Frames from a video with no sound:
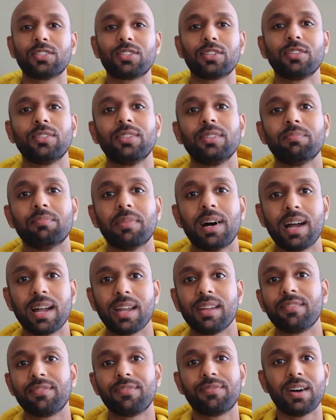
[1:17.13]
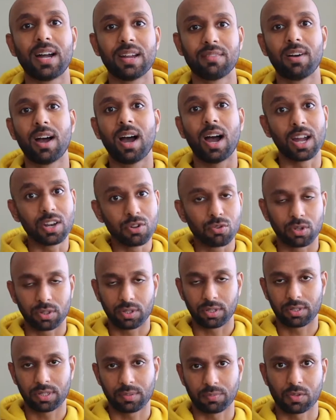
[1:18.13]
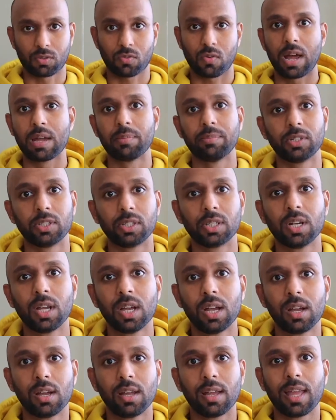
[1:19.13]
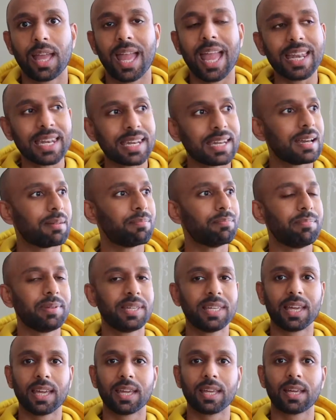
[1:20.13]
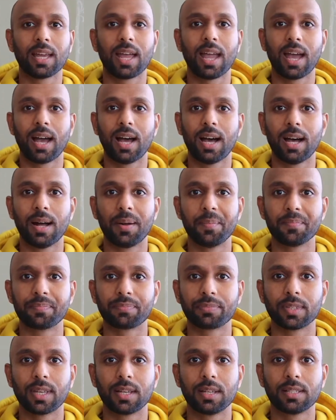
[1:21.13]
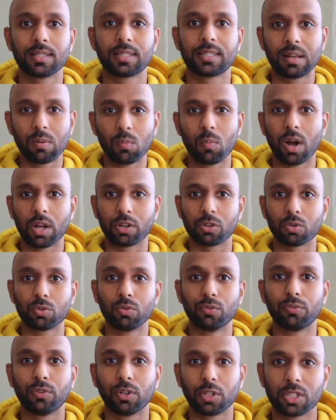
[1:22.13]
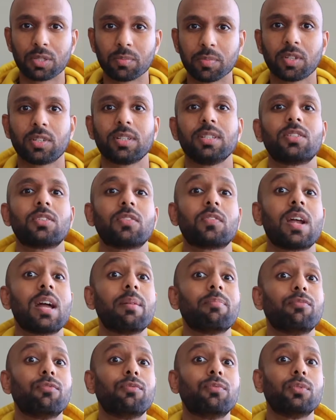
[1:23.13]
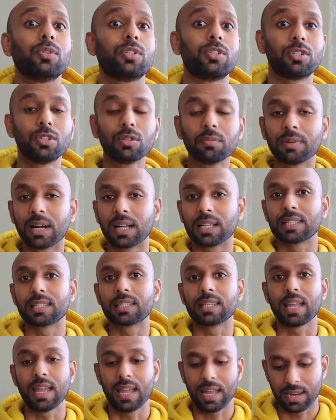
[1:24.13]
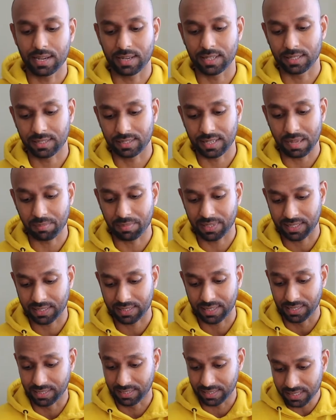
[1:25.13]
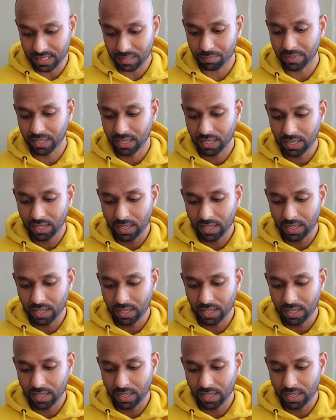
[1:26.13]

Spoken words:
So my 500th subscriber ended up being someone who follows me on Instagram for 2 months, and his name is Sandeep,